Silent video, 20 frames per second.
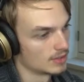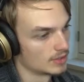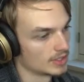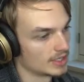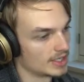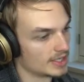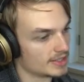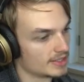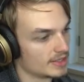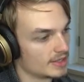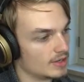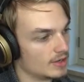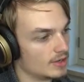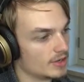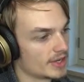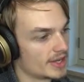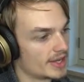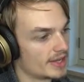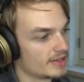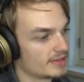Hold on,
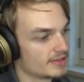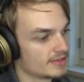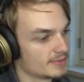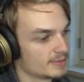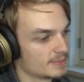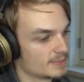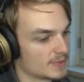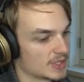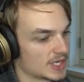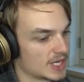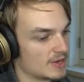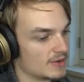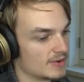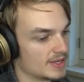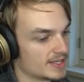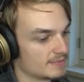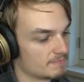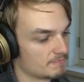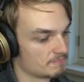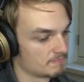hold on. We're
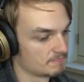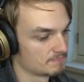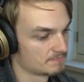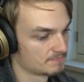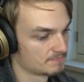going.